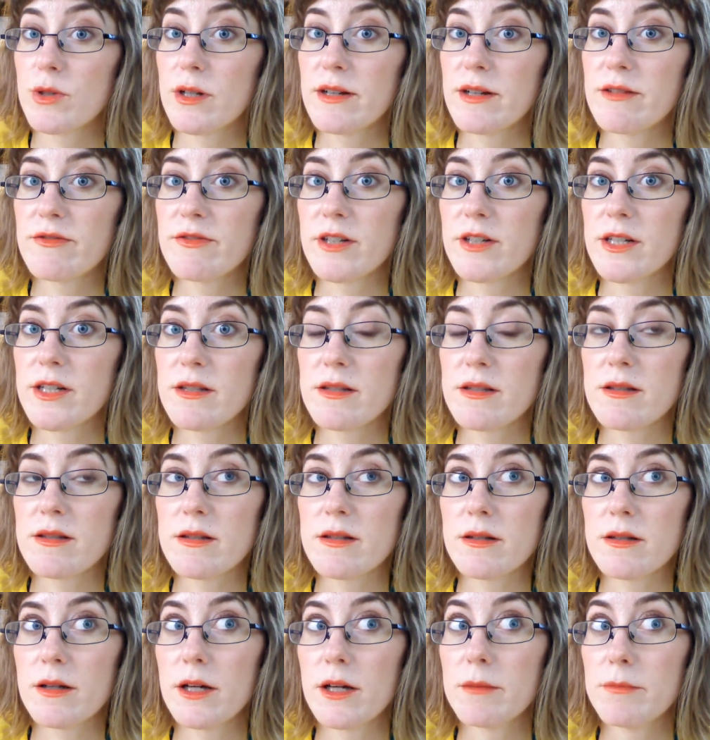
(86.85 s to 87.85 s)
I
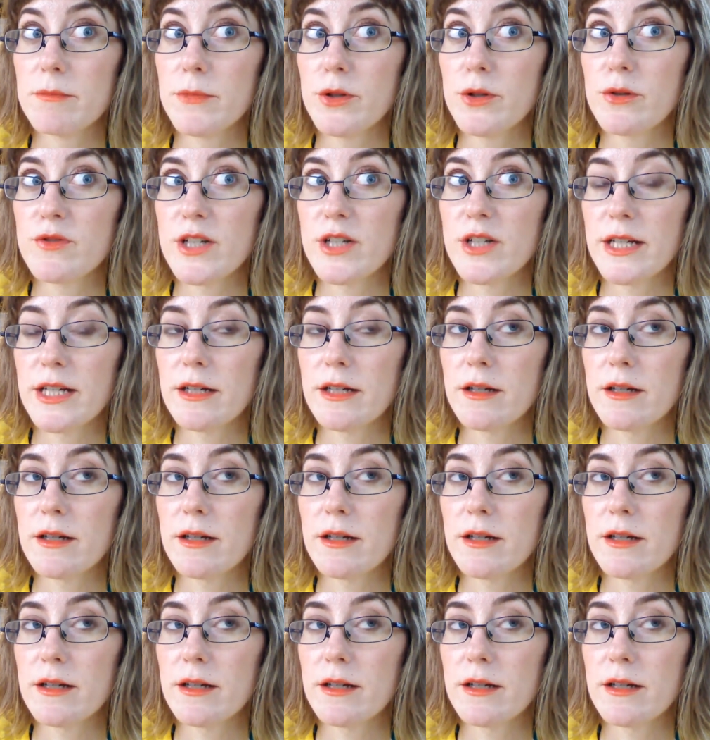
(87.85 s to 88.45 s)
first moved in.